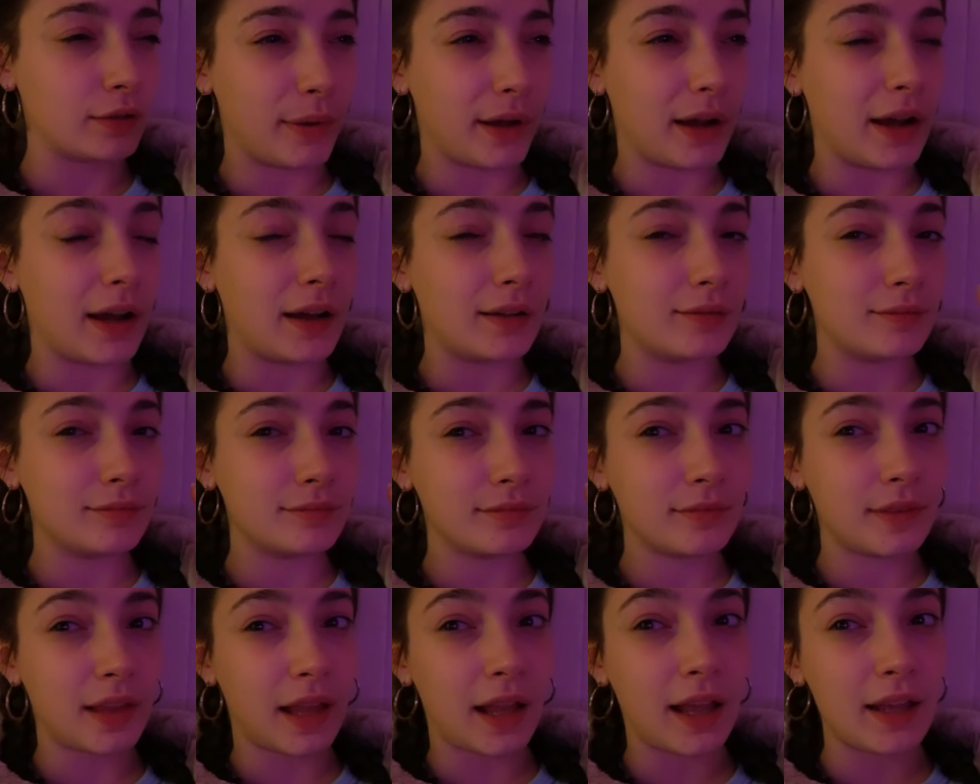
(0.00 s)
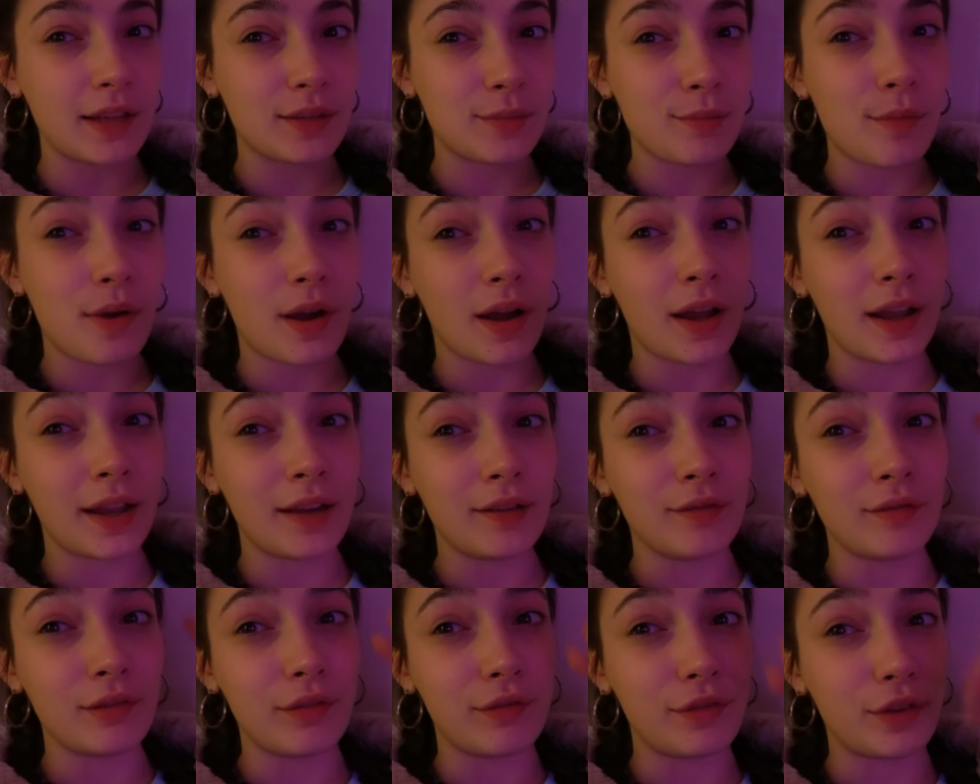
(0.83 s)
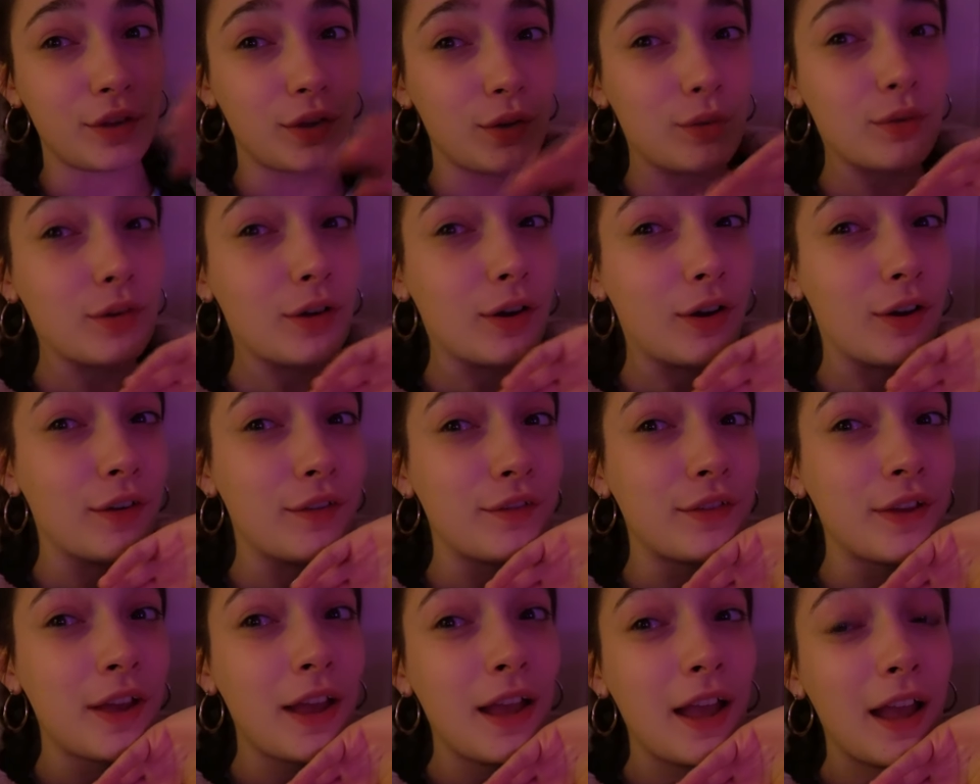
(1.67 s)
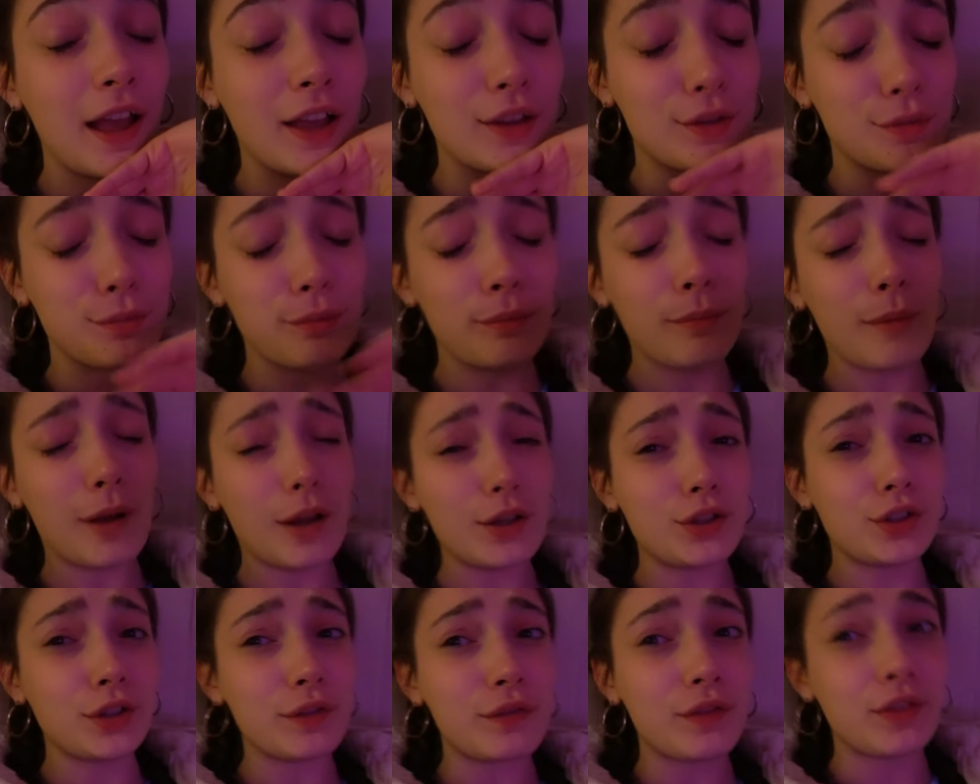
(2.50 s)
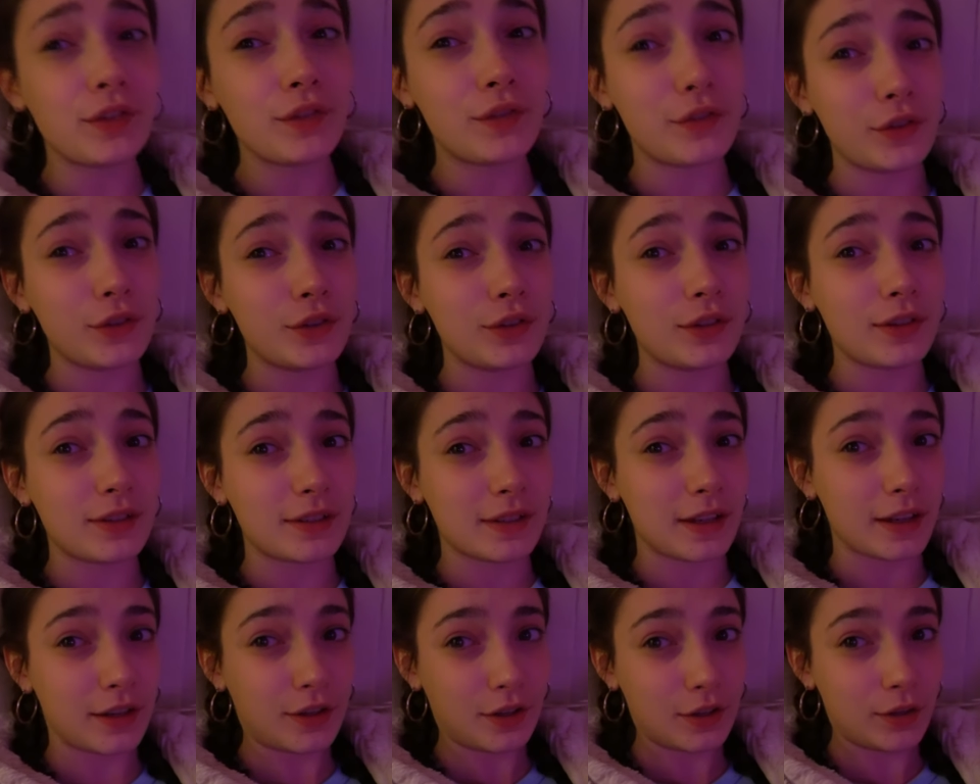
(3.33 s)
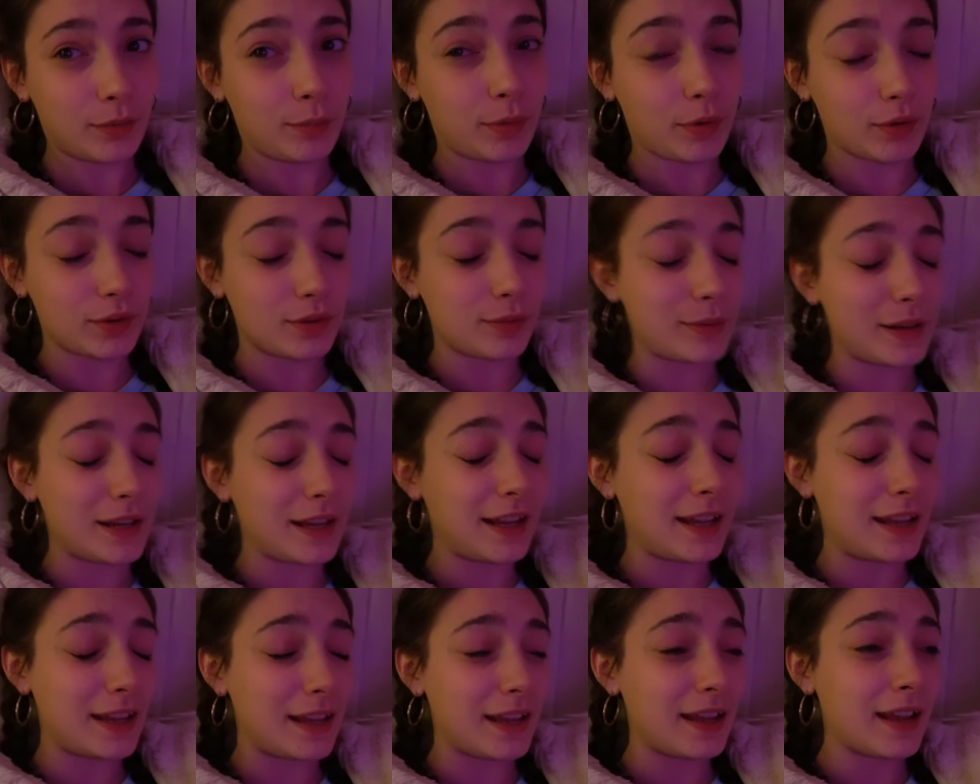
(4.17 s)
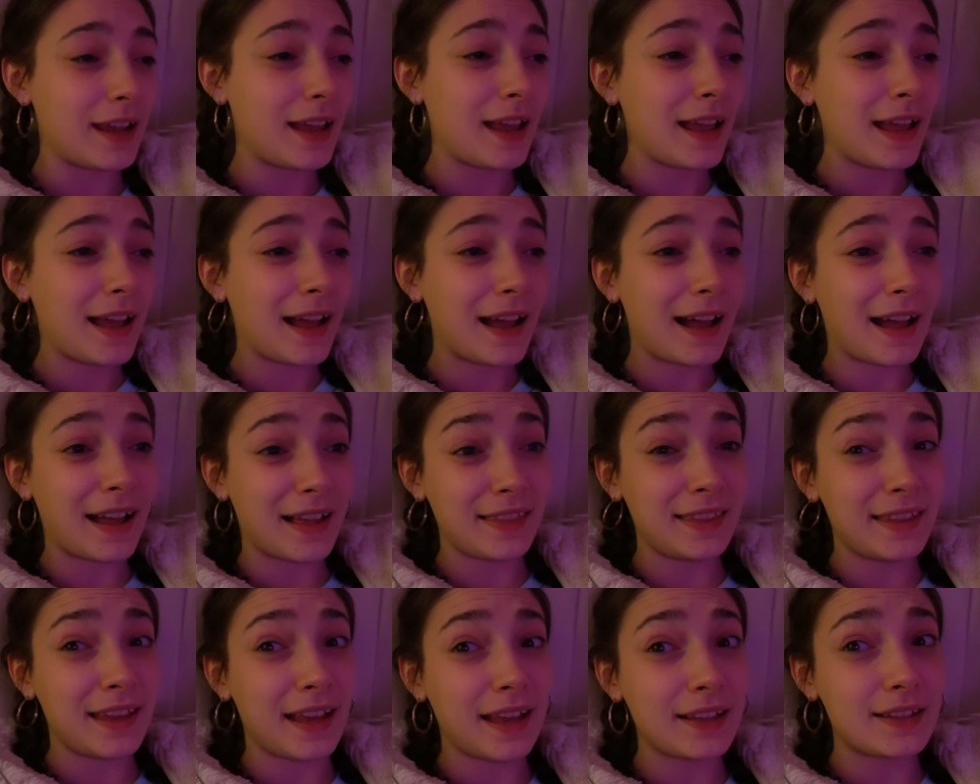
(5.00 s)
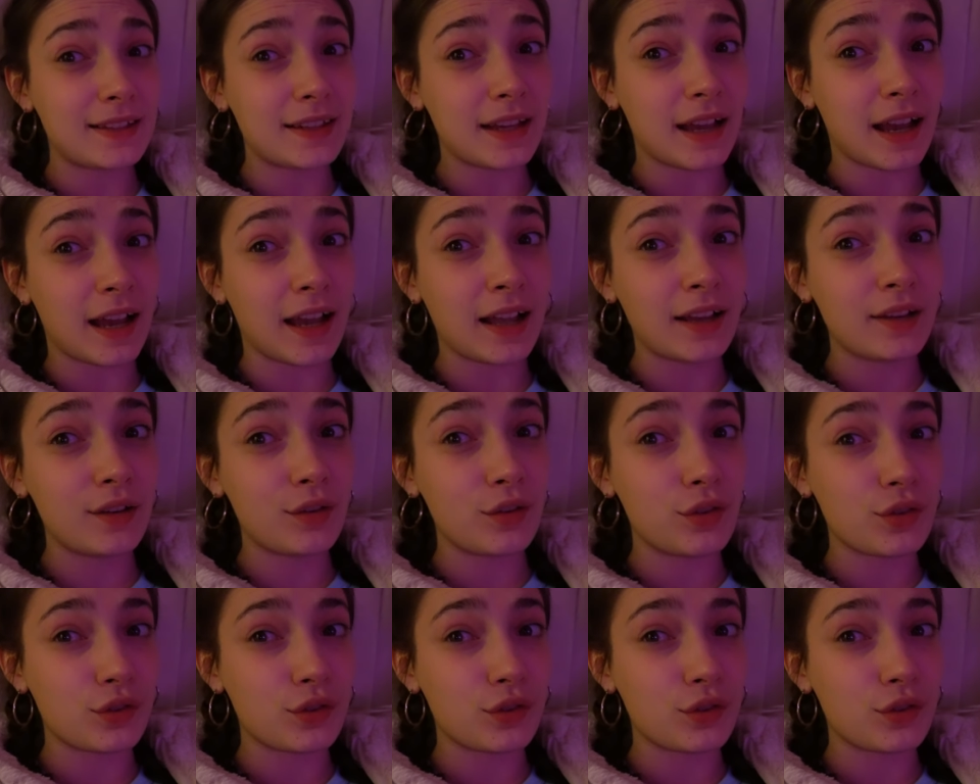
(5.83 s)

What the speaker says: But that is my review of as much of the food as I could possibly eat at the Etihad.